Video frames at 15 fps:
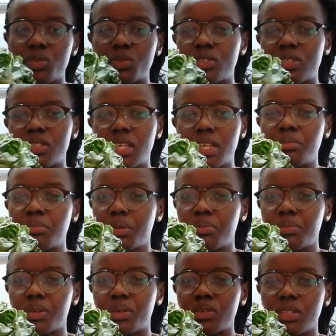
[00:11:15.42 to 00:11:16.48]
this was 10
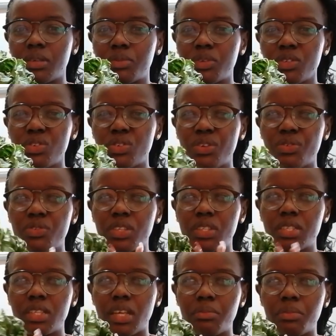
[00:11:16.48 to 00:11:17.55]
bob because I'm not sure if
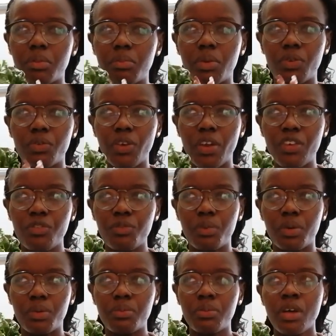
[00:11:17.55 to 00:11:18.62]
it's 10 bob or 5
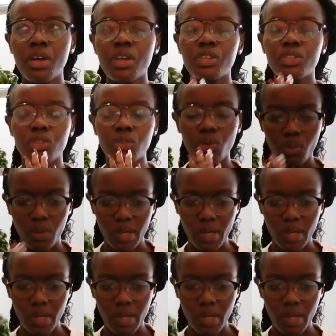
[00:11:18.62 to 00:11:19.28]
bob. So